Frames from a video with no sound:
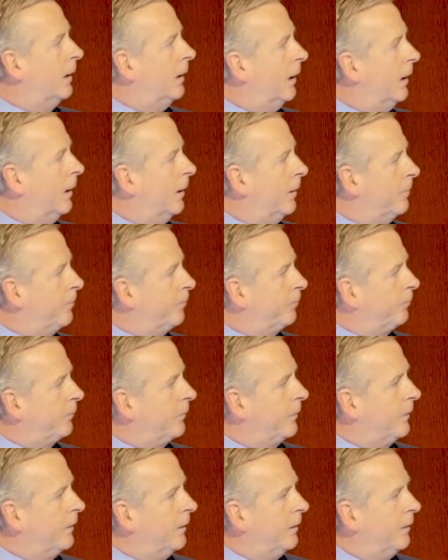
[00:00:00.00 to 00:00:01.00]

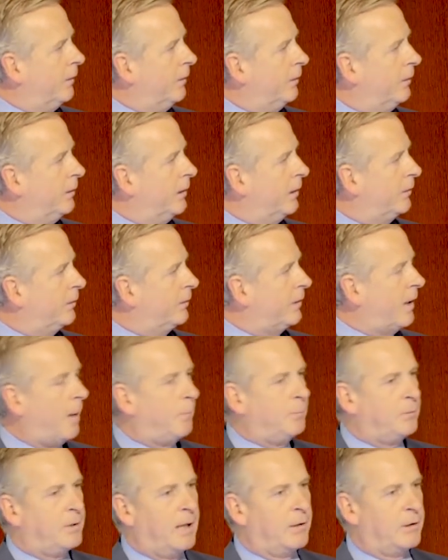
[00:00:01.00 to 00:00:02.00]
the
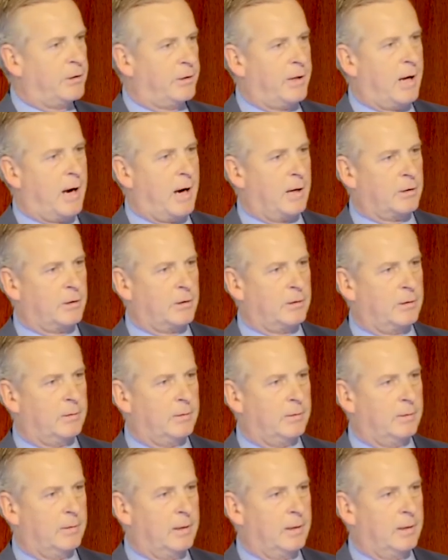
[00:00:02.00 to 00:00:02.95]
top 10 stocks